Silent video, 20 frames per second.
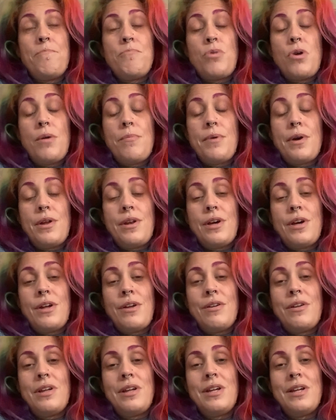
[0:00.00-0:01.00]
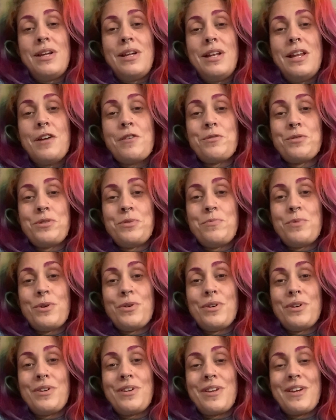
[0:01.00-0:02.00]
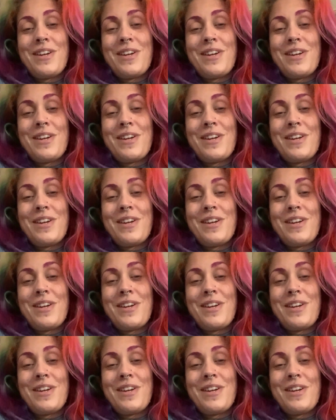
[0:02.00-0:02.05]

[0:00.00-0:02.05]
pro bono legal support.